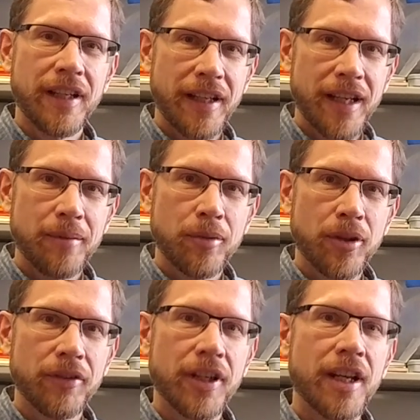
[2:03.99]
DNA
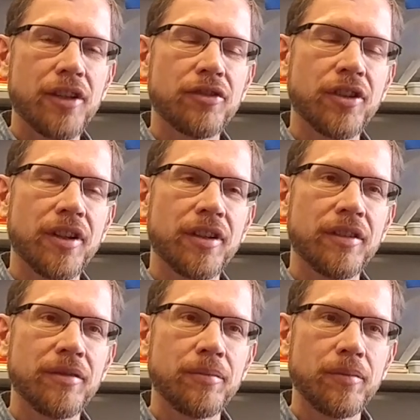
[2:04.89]
purification,
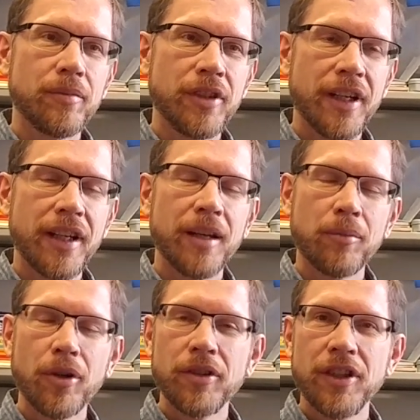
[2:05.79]
DNA
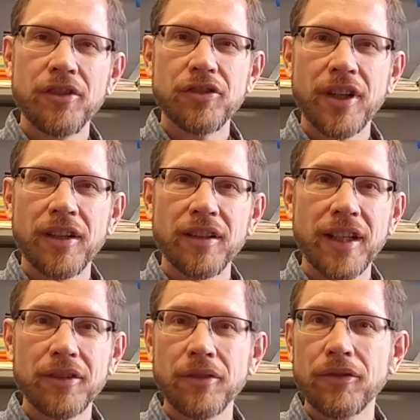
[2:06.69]
and protein gel
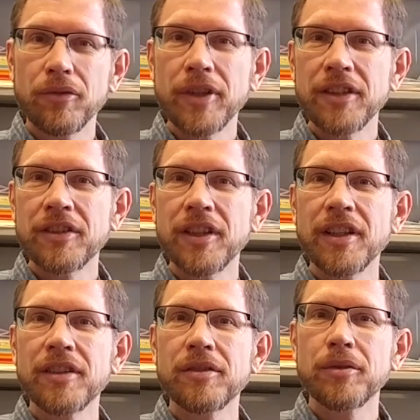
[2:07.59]

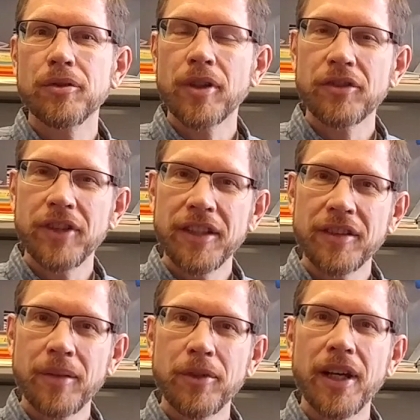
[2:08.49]
electrophoresis, restriction
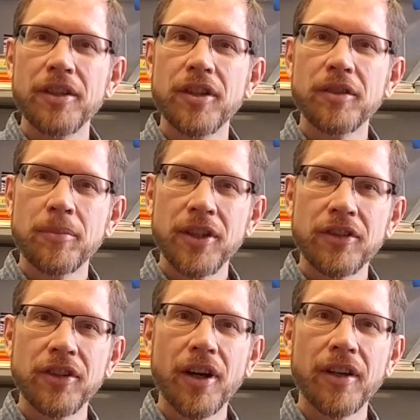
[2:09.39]
enzyme digest,
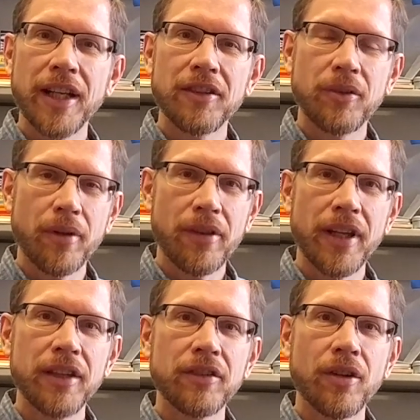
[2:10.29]
PCR, that sort of
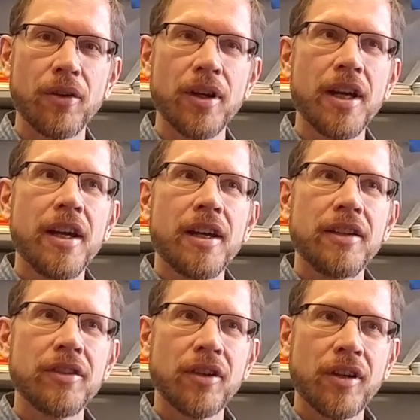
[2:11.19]
thing. So
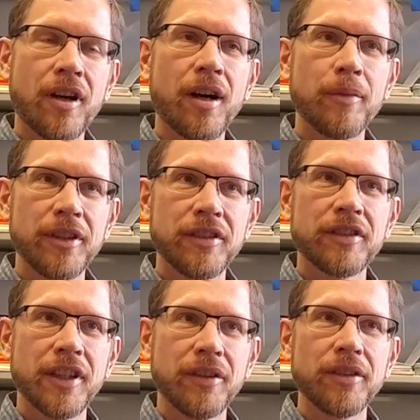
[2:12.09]
these are common
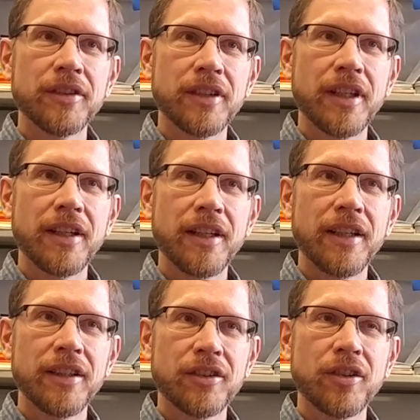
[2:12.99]
skills,
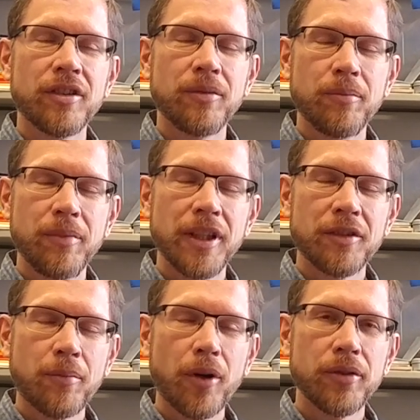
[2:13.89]
and it's good to be
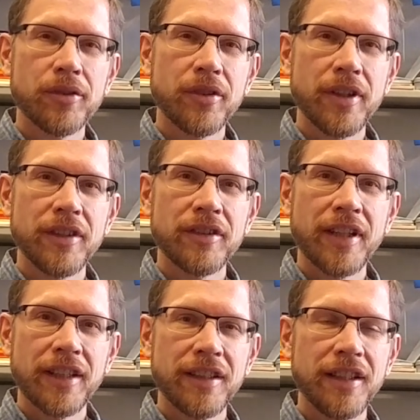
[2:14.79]
exposed to these
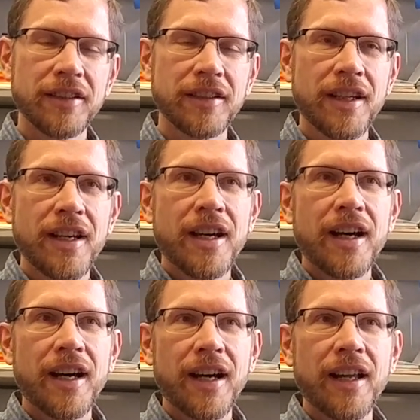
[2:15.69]
techniques.
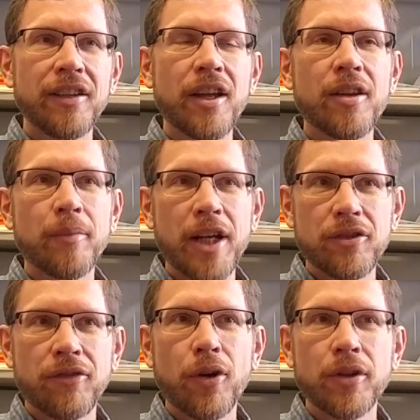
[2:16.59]
Another
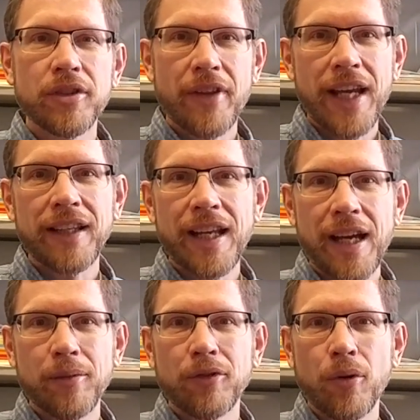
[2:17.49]
major focus of that
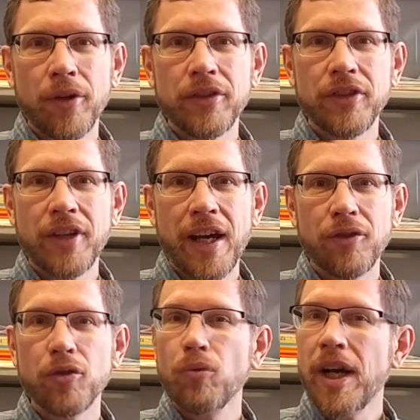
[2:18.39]
lab, of course, is
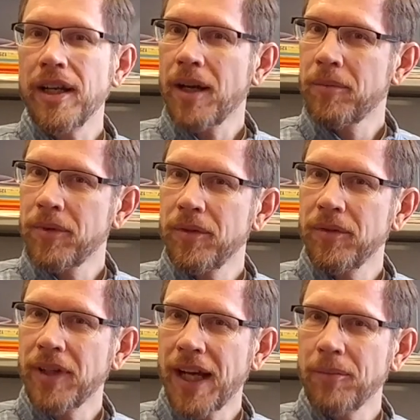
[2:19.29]
how to write up
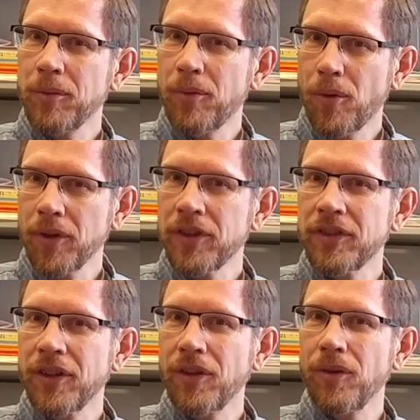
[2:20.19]
lab
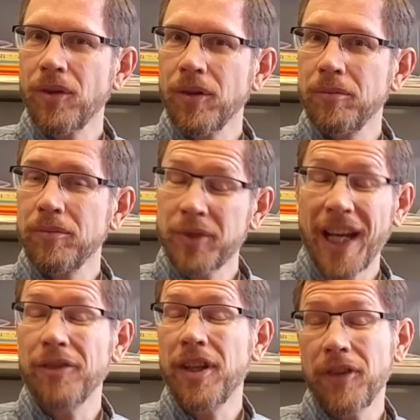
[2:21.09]
reports or
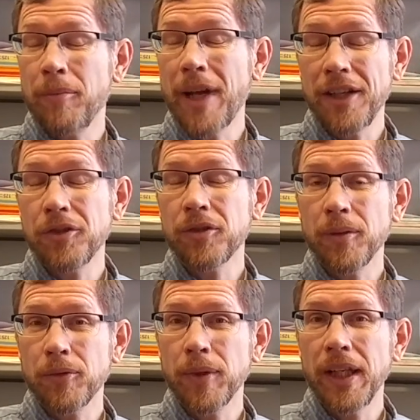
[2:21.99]
scientific
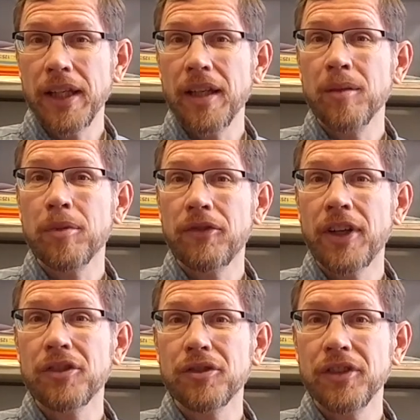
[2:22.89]
manuscripts really in a
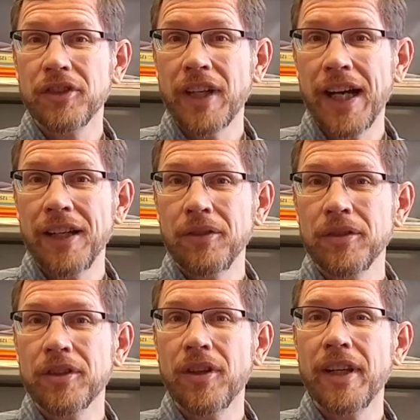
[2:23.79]
professional style.
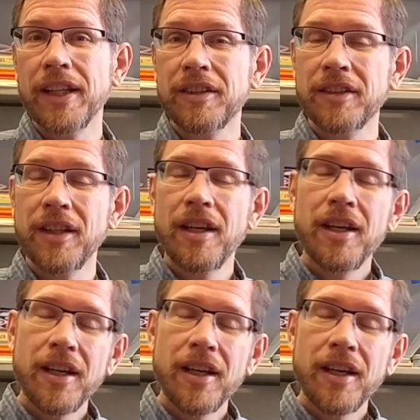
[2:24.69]
So that's